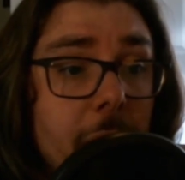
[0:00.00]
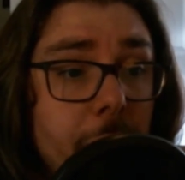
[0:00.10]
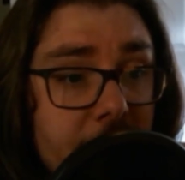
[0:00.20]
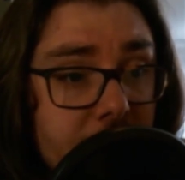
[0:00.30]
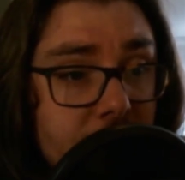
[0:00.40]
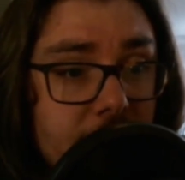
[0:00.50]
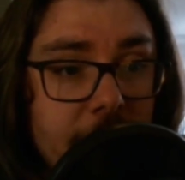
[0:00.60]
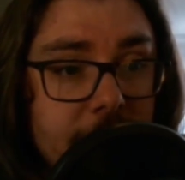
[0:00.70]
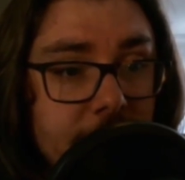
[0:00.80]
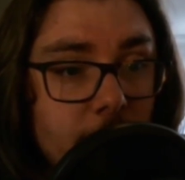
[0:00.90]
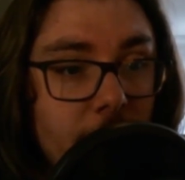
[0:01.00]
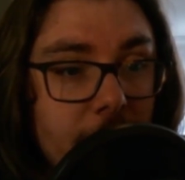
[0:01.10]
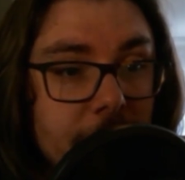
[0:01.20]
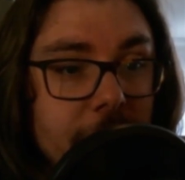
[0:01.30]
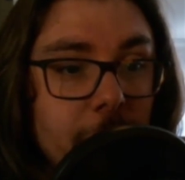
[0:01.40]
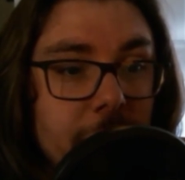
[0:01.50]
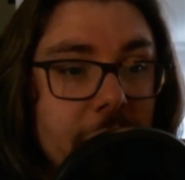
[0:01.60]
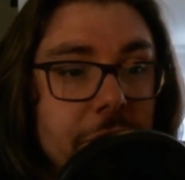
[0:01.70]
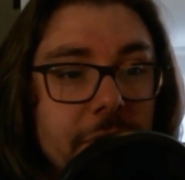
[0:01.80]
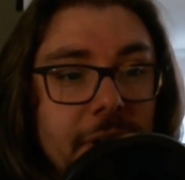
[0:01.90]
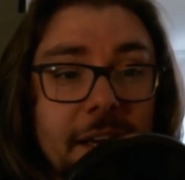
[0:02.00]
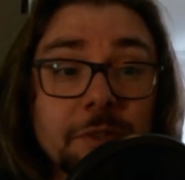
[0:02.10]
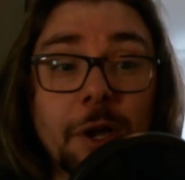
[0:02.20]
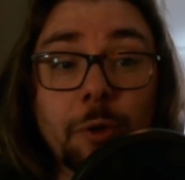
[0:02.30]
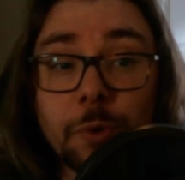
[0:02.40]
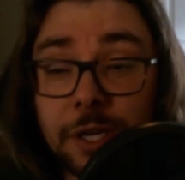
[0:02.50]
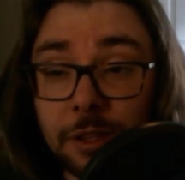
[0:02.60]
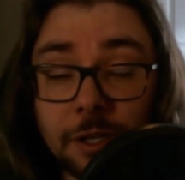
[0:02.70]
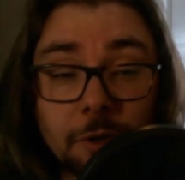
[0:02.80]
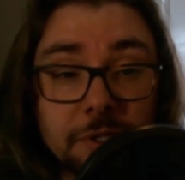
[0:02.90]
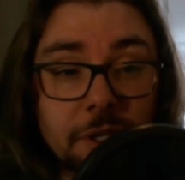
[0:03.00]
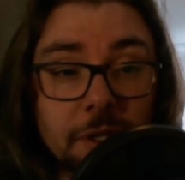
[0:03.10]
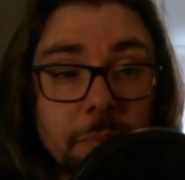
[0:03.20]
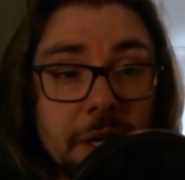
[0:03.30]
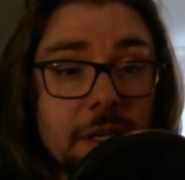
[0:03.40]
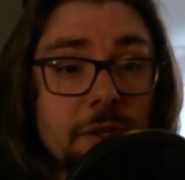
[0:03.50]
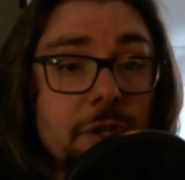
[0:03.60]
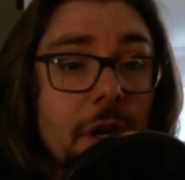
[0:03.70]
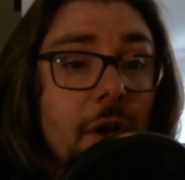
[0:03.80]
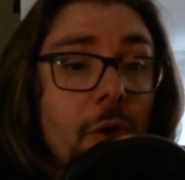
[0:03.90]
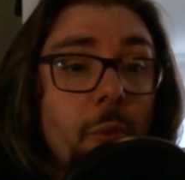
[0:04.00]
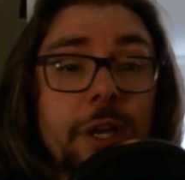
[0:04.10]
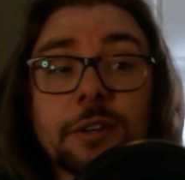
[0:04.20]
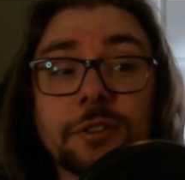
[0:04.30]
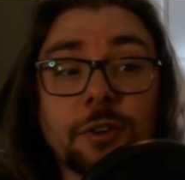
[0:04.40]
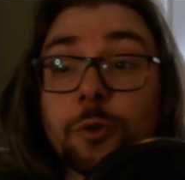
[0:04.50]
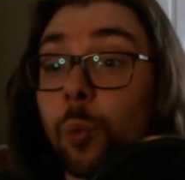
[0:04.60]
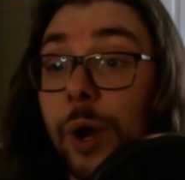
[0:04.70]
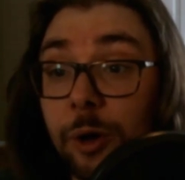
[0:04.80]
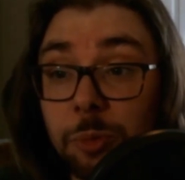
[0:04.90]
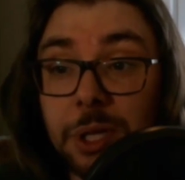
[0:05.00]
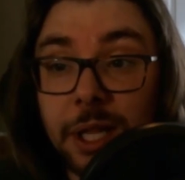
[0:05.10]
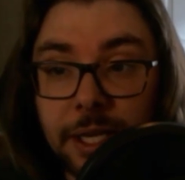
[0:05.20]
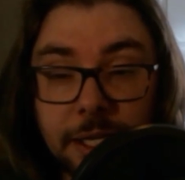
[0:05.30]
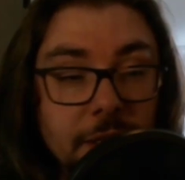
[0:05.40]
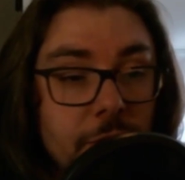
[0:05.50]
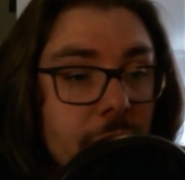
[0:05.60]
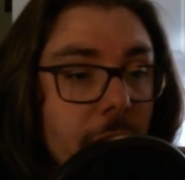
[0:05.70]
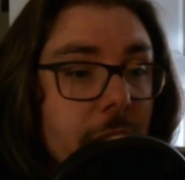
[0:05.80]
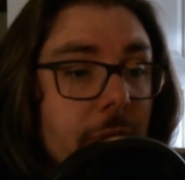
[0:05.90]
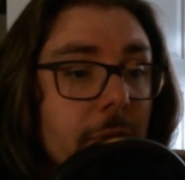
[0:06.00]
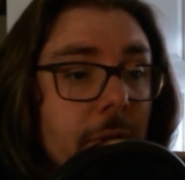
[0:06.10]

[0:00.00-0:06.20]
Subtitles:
Pitch ties in well to notation, as by reading the notes on the page, we can discern where to play each note.